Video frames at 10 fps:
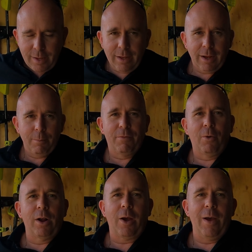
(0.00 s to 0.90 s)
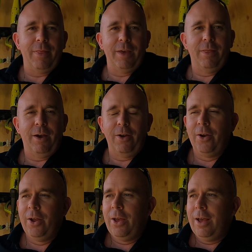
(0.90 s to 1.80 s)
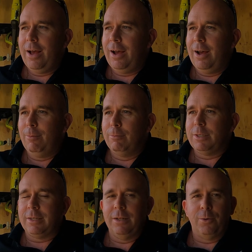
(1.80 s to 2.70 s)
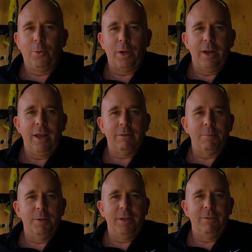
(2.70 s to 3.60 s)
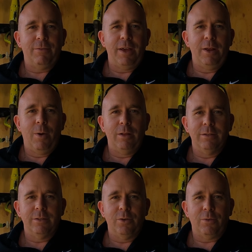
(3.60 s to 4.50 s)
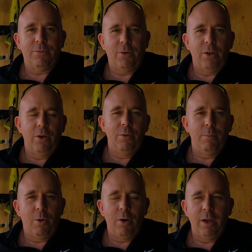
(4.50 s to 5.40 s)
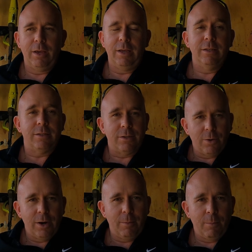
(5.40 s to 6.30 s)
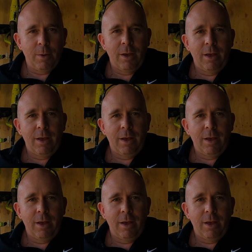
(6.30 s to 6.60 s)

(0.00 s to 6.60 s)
Before I go out there though, just a little quick announcement. If anyone's not followed my Instagram,